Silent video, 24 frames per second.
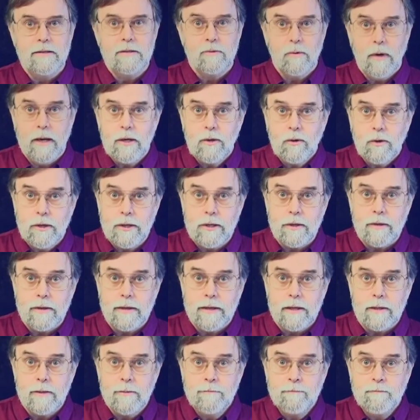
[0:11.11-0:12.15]
Greg Hoyer
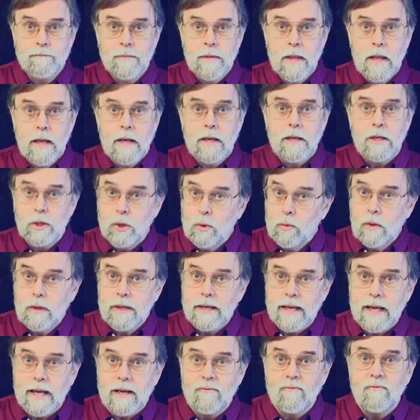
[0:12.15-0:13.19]
here. You will
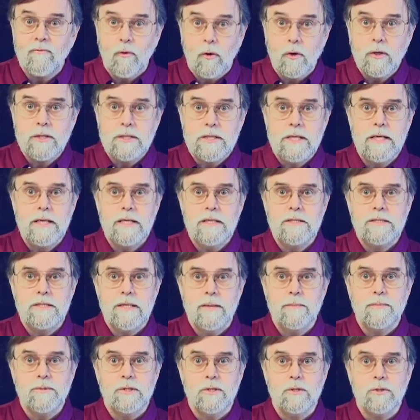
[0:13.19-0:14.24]
get 14
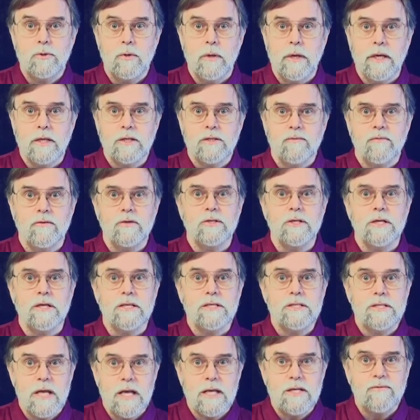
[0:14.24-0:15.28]
tips and tricks for
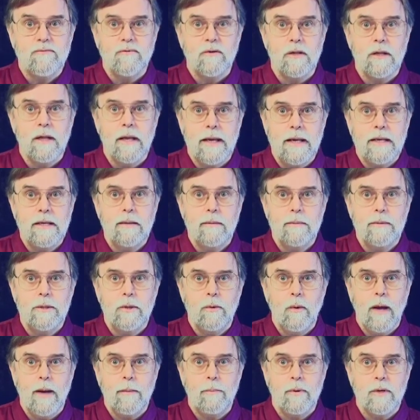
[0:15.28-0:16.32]
successful
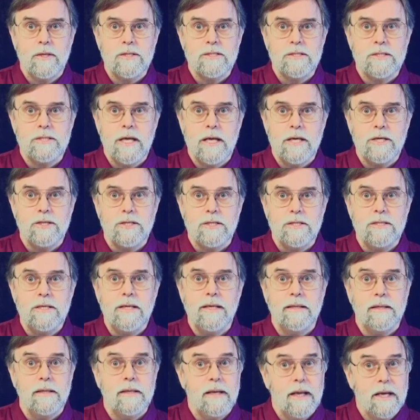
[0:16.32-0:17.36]
AWI presentation
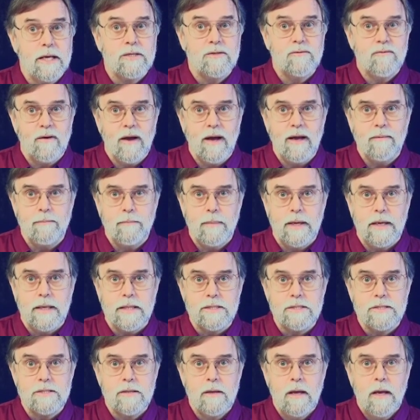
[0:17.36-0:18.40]
in the next 5
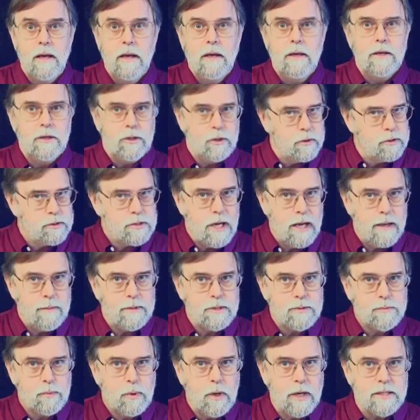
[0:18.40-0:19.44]
minutes. Your time
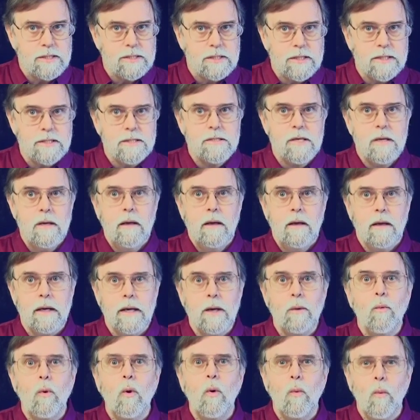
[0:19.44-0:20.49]
is priceless, and
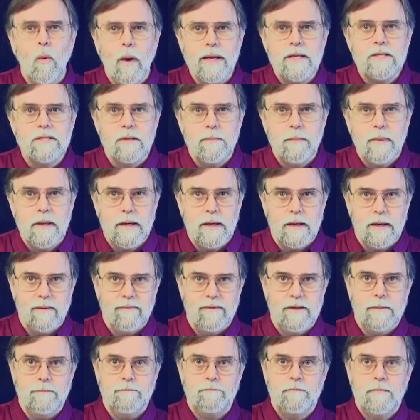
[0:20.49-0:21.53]
I won't waste a minute of
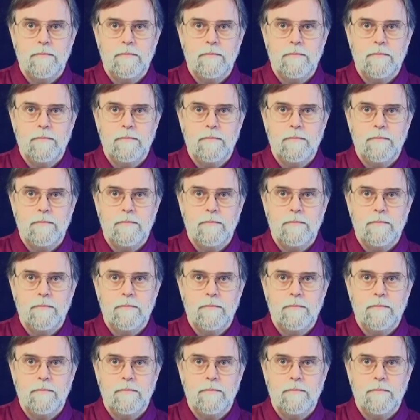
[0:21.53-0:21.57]
it.